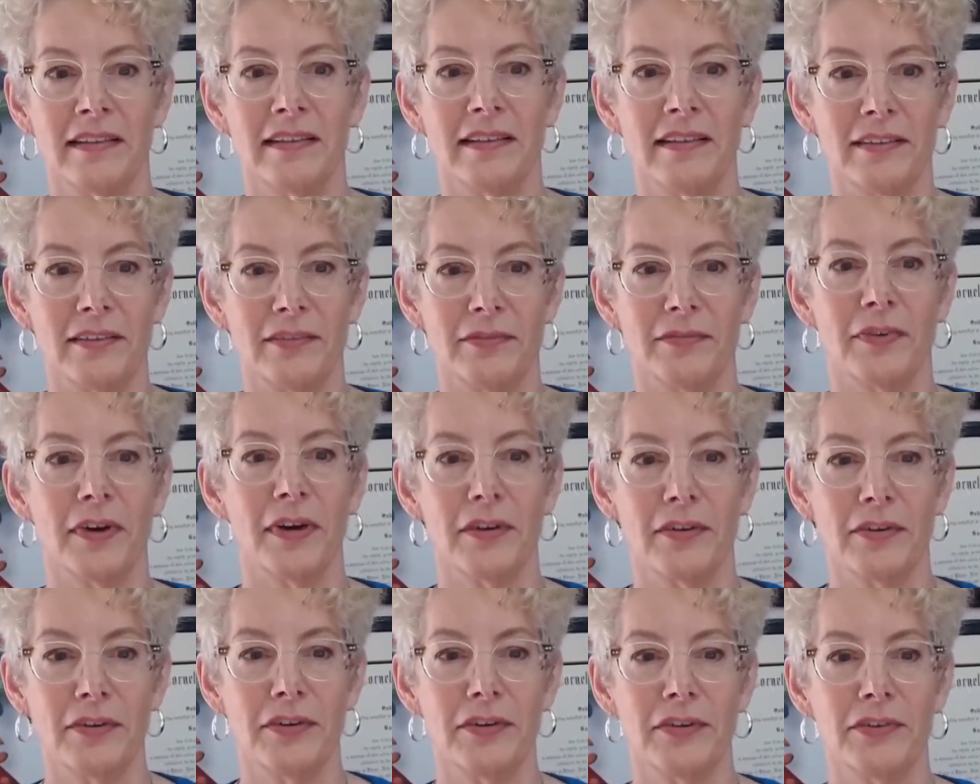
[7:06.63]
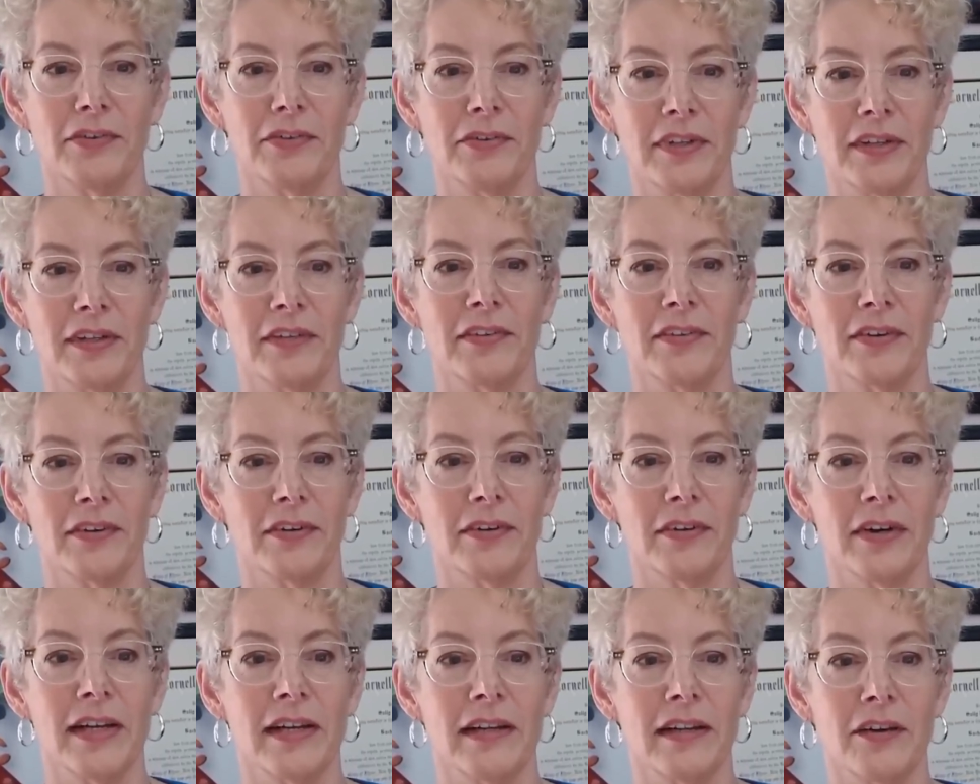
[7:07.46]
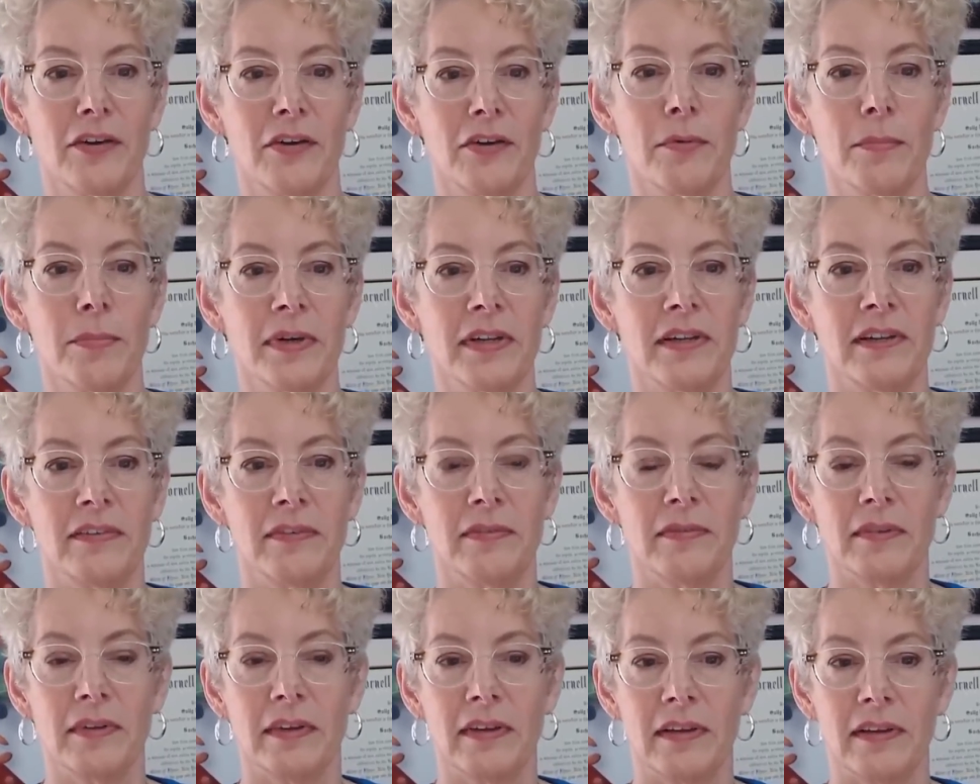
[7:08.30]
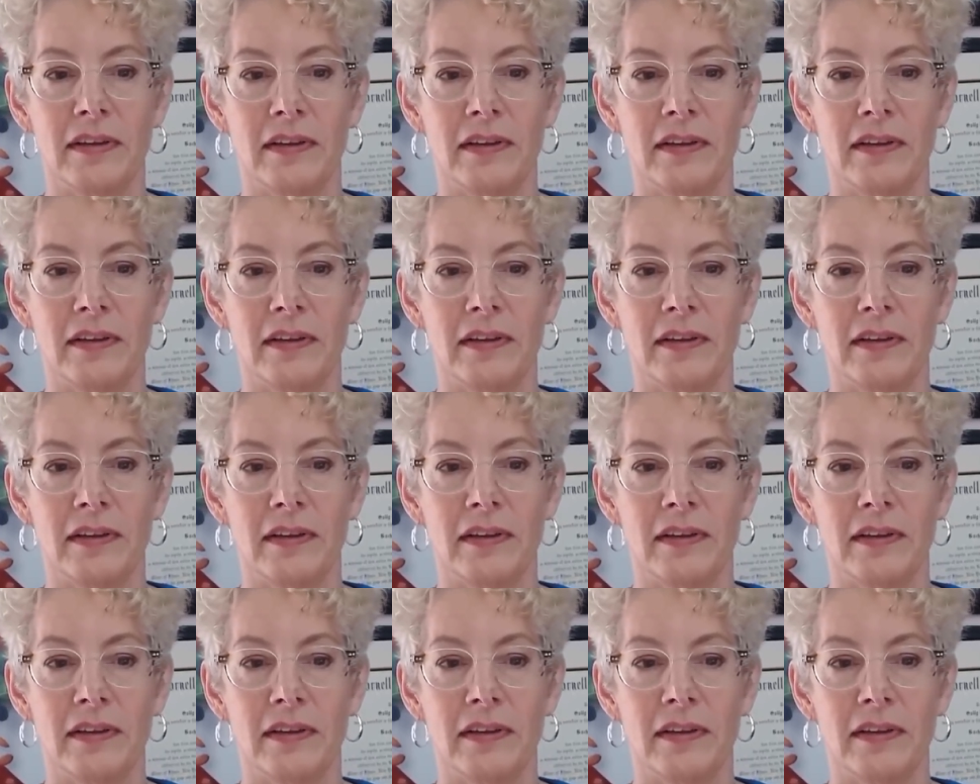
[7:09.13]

these phytonutrients are great and nobody's